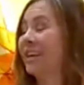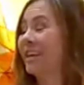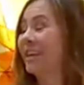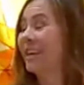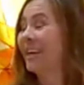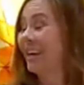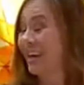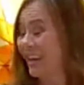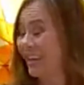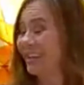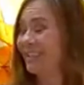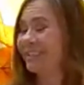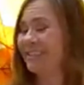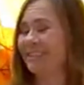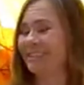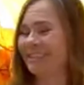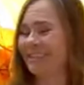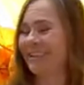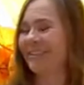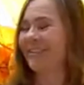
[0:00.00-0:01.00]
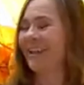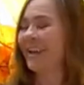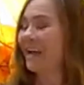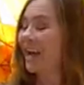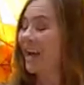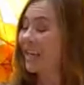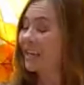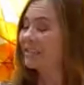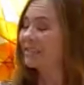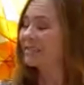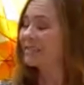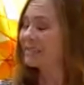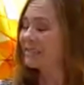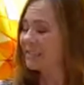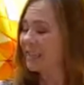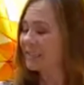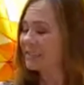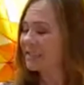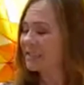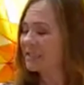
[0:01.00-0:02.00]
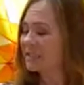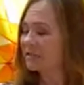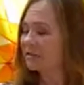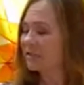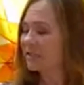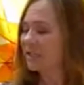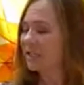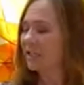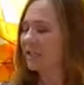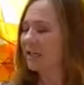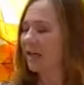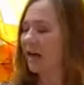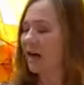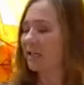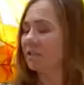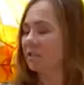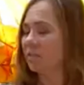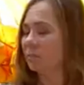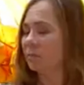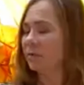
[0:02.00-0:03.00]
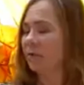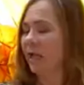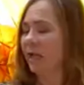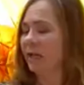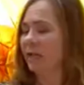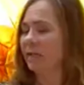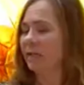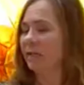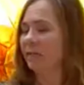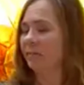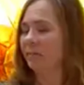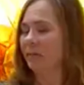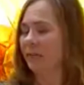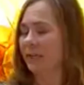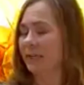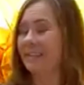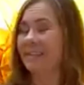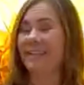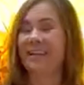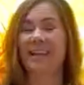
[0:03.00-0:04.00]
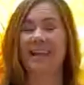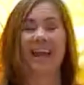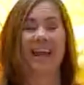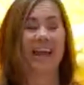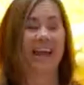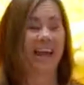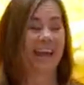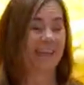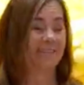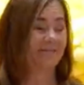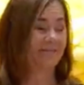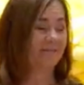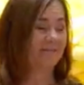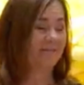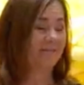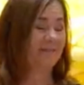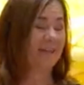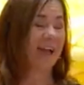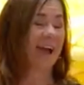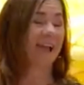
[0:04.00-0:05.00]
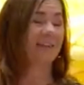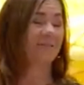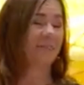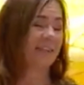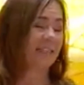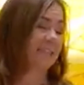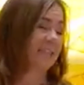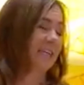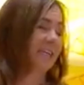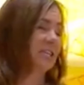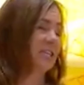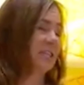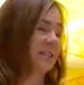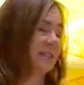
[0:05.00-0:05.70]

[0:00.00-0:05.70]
heightened, and that heightened sensory on your planet is an advantageous